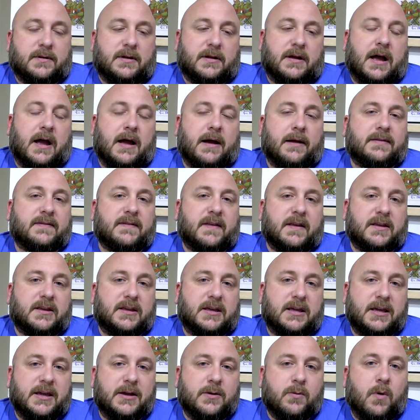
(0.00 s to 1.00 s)
I'd say
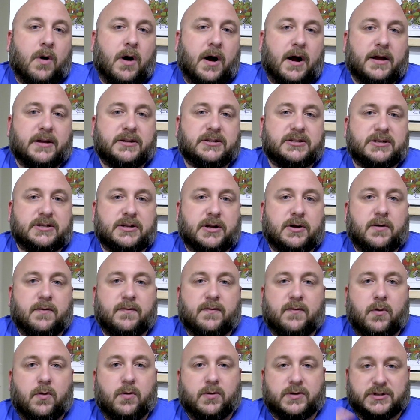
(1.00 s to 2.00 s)
key wise, you know,
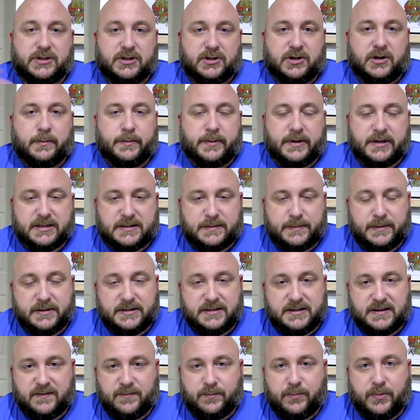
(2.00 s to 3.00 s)
of course they're going to be
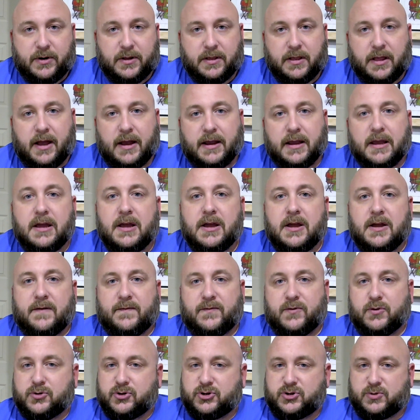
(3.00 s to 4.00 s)
expensive, but like
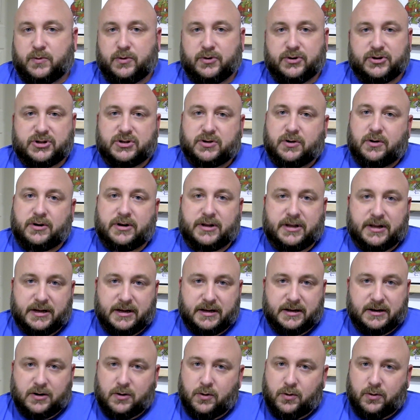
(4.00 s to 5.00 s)
you're just wanting to start to get
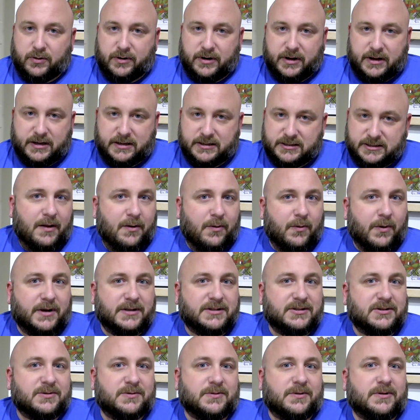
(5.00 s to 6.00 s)
into Golden Age,
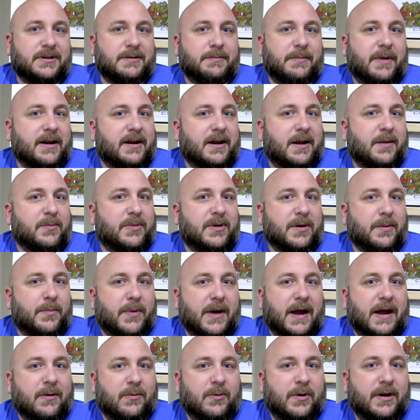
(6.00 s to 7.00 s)
Western really might not be a
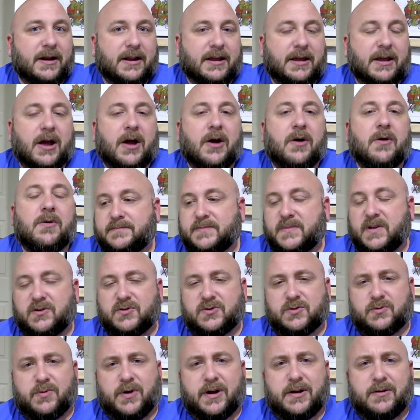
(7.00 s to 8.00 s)
bad way to go. There's
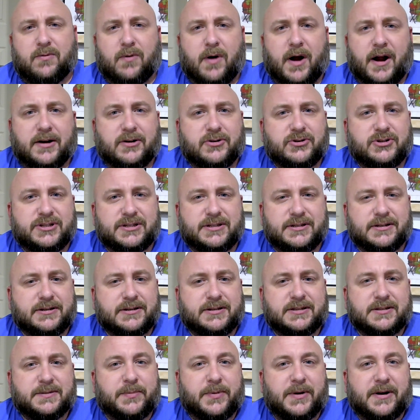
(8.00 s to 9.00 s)
a Red Ryder
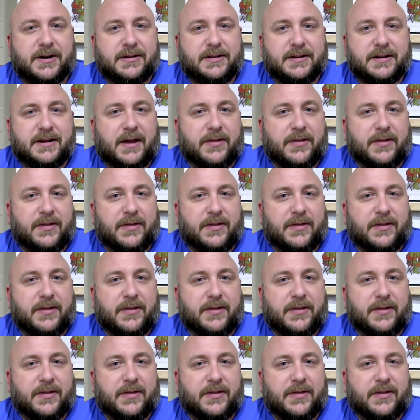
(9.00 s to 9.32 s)
series apparently.